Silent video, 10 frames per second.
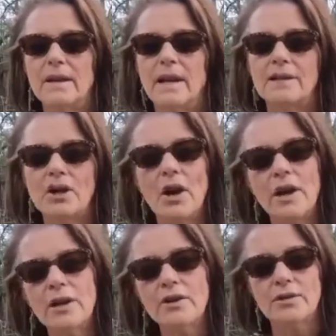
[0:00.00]
and to
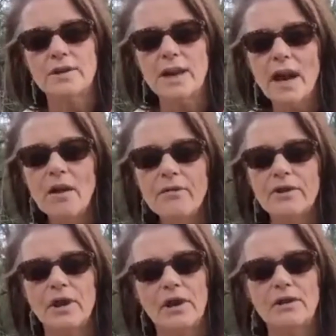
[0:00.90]
honor yourself
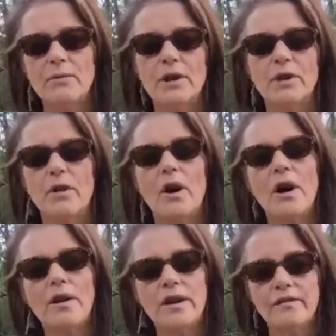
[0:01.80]
and honor where you
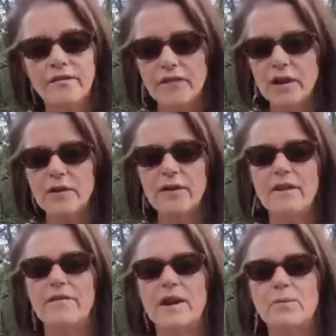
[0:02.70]
are and feel that
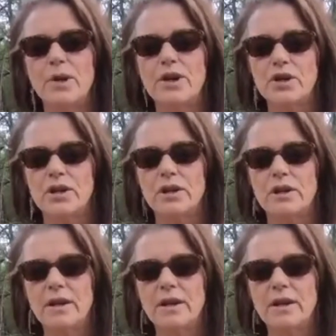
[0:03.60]
vibration.